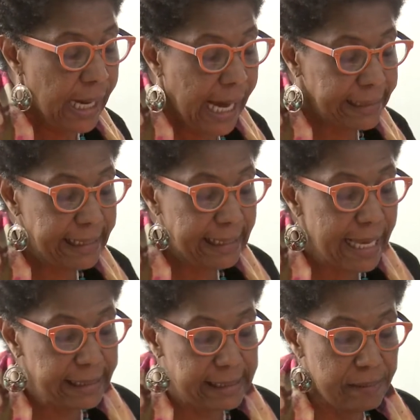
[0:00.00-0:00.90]
and
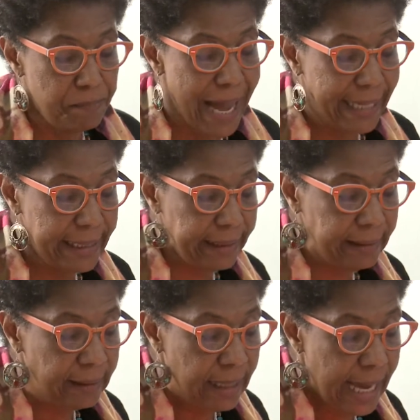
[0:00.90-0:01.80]
delights in
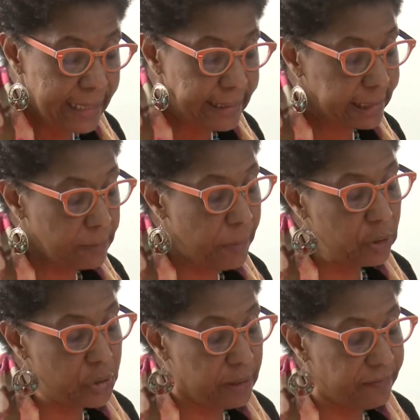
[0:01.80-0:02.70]
banning and
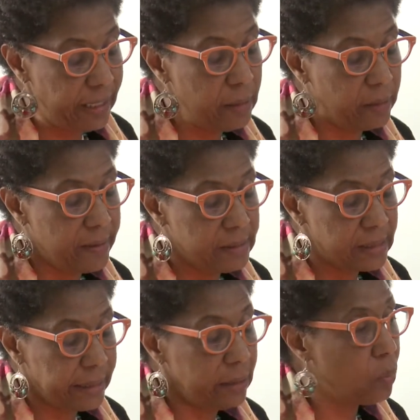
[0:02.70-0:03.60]
expulsion of immigrants
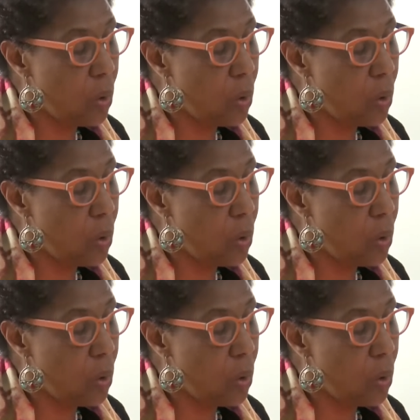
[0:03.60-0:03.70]
and in